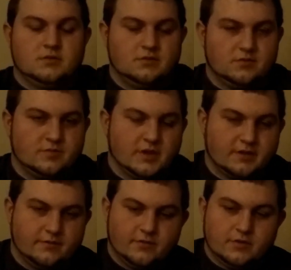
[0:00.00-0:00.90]
Swimming back
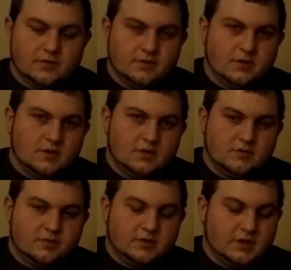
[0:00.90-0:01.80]
and forth,
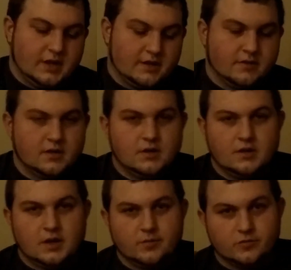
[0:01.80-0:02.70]
pretty loud.
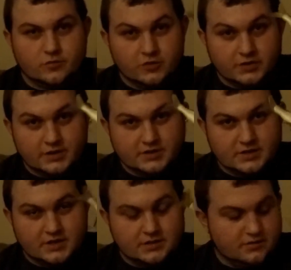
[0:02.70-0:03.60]
I'm really
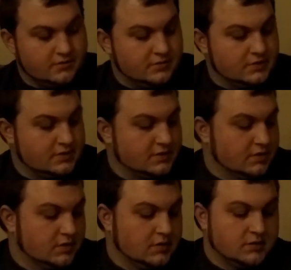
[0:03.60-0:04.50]
excited to throw this.
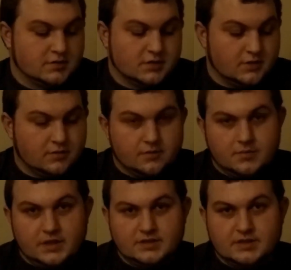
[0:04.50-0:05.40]
So
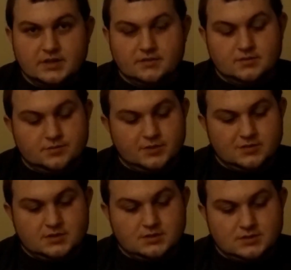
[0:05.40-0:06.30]
that's it. It's about
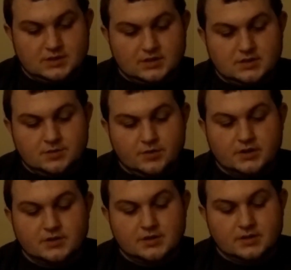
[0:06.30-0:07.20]

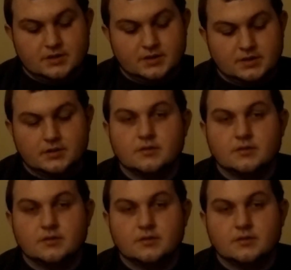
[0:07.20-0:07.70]
$60, I think,